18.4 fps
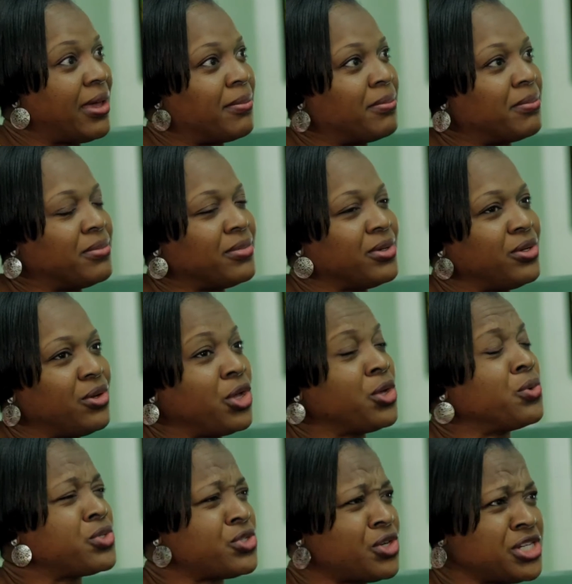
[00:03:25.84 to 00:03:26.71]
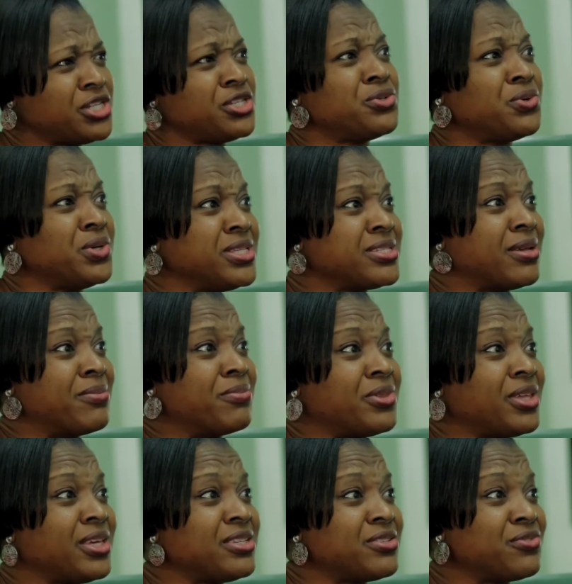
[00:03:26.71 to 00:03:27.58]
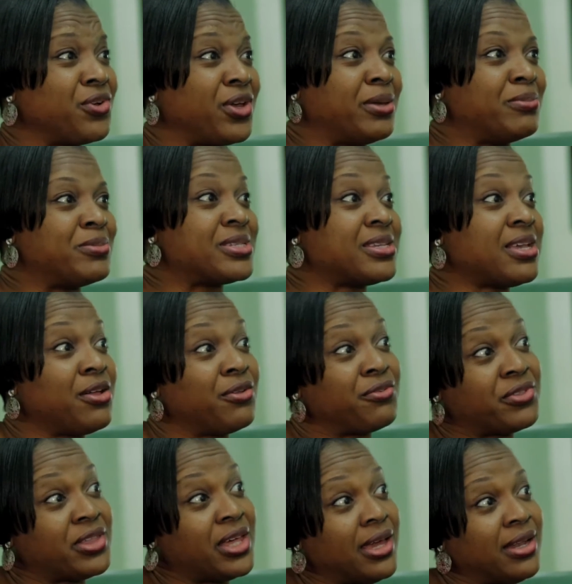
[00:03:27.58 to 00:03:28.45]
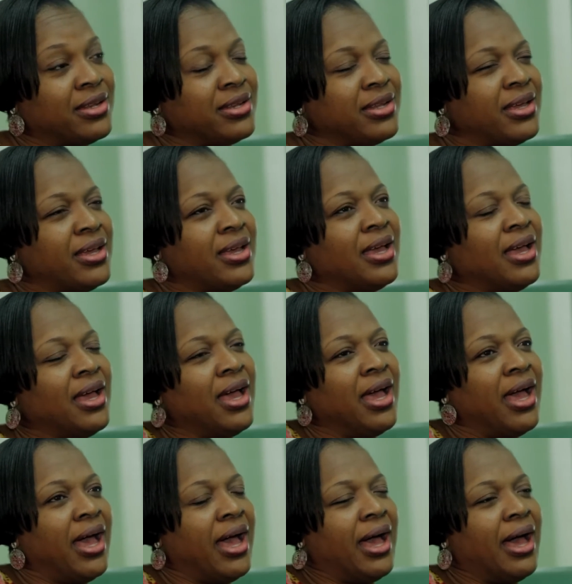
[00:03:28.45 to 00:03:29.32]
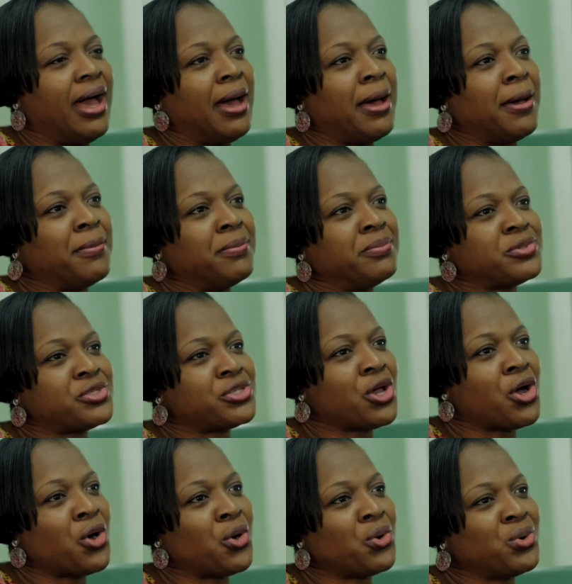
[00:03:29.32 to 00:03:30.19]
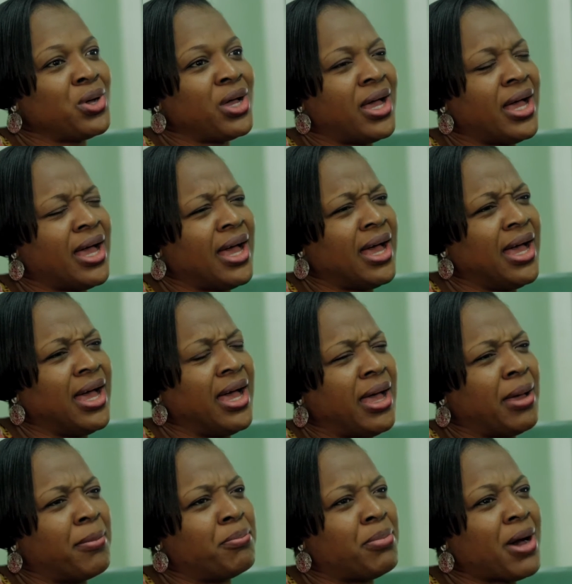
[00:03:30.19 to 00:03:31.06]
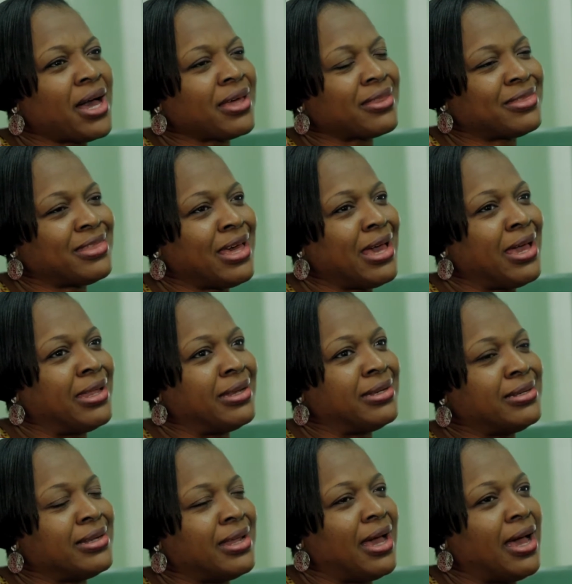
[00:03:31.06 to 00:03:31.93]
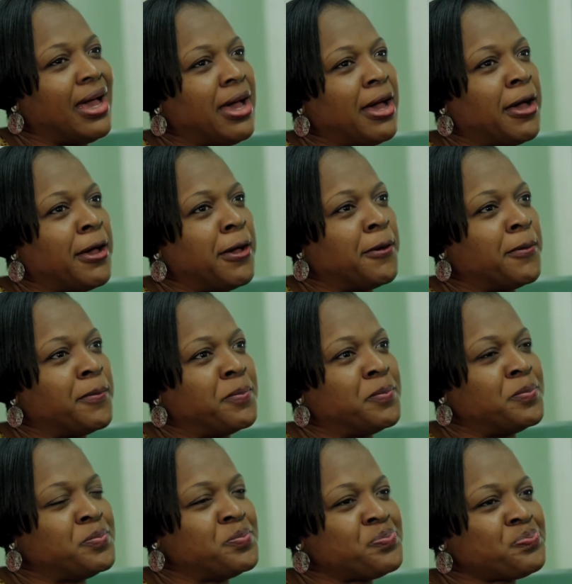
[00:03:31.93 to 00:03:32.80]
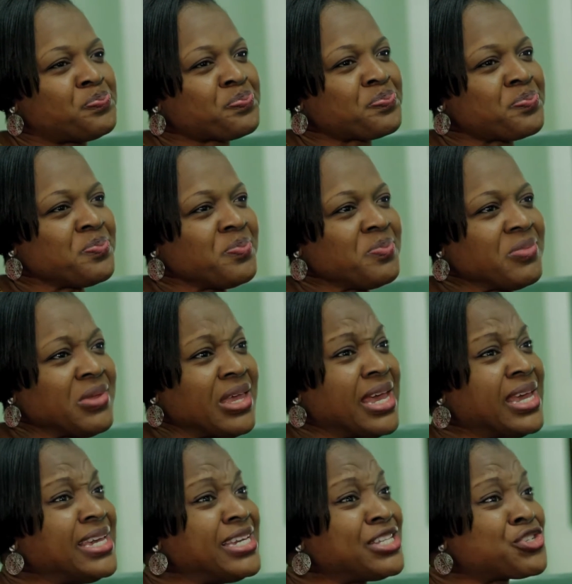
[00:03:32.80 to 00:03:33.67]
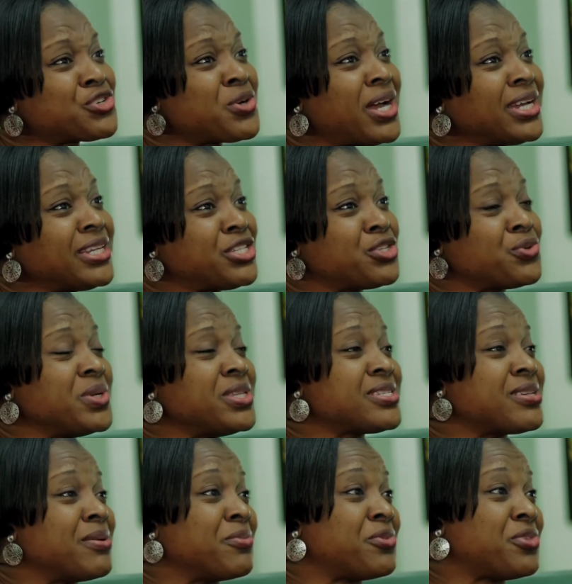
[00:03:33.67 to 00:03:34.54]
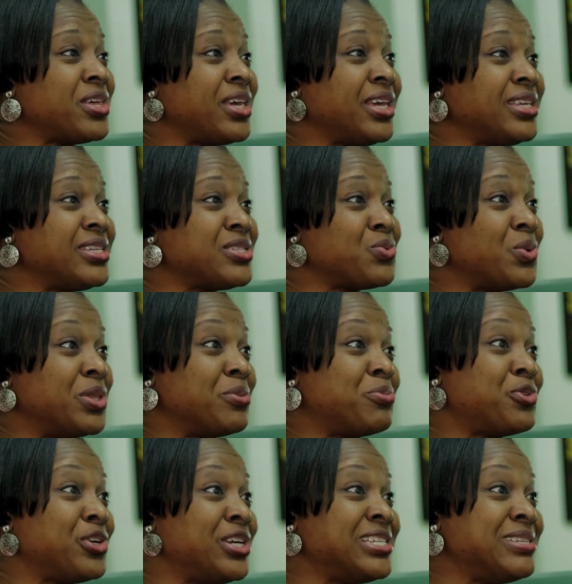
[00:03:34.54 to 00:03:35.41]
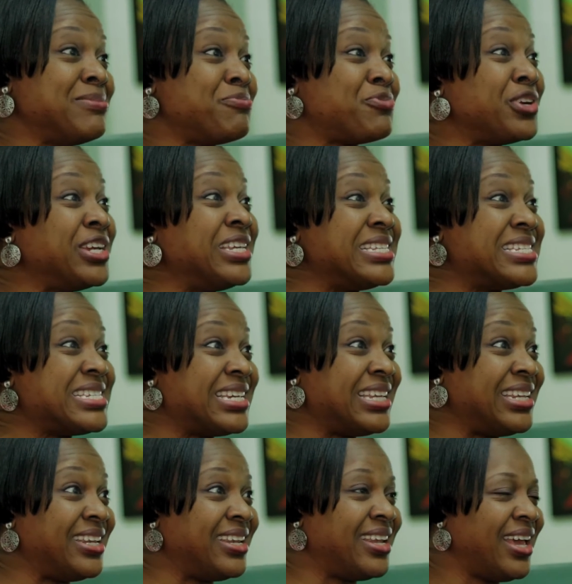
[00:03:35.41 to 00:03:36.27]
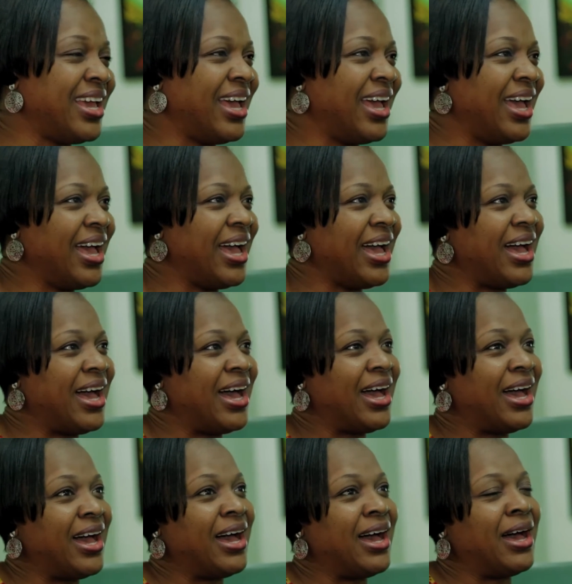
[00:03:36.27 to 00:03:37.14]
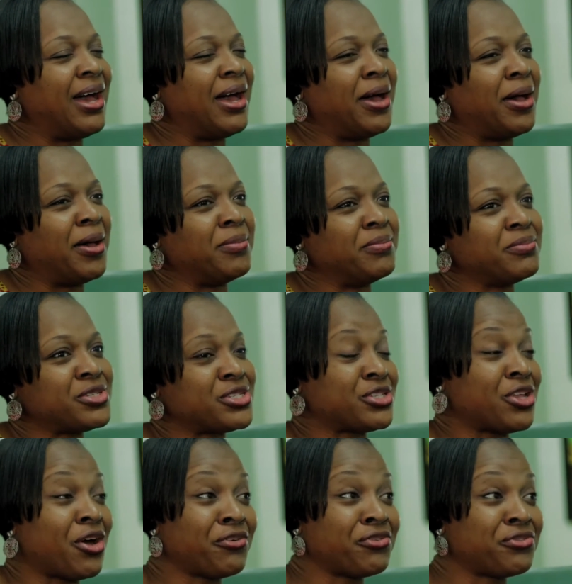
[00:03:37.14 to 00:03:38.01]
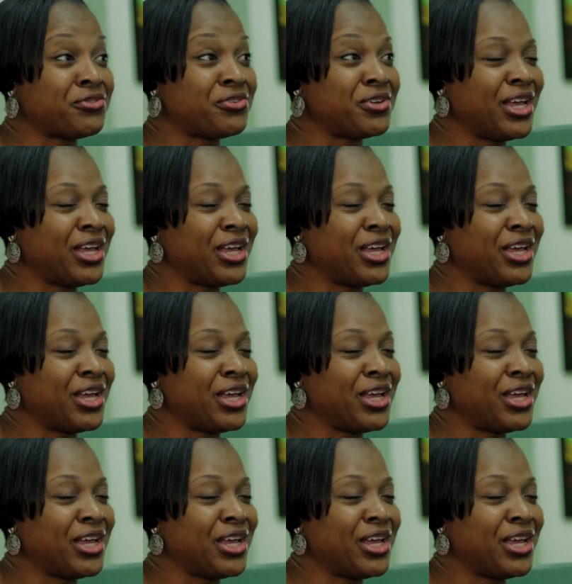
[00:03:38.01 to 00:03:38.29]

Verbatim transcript: him. You know, he was already doing some things for himself then. Um, so back then, um, he tried doing some things with the pre- printing um, stuff,